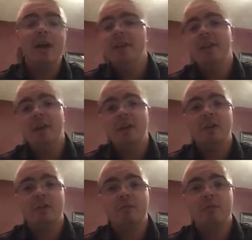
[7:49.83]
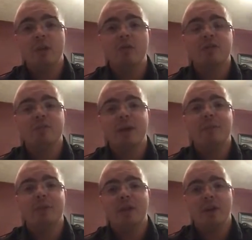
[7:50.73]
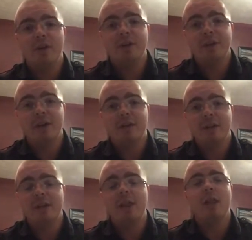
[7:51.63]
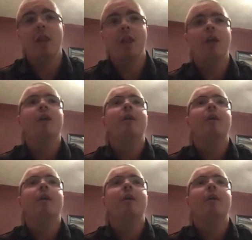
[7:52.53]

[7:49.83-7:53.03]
And they could use some depth at the